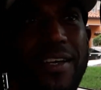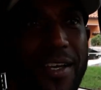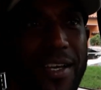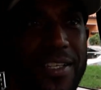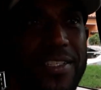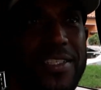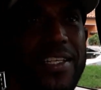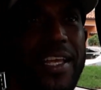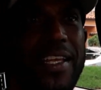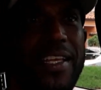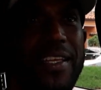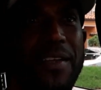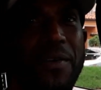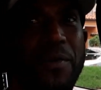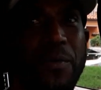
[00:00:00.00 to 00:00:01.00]
I was just like,
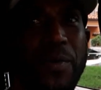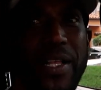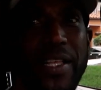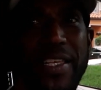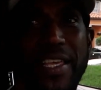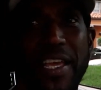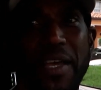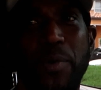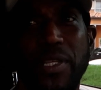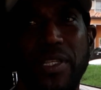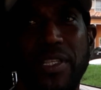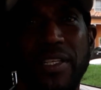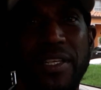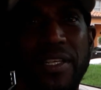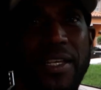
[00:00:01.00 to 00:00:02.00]
"Well, yeah, but
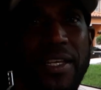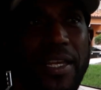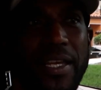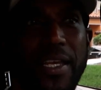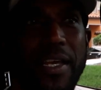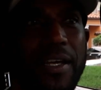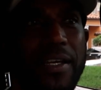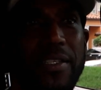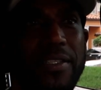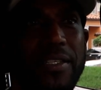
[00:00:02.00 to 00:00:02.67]
yeah,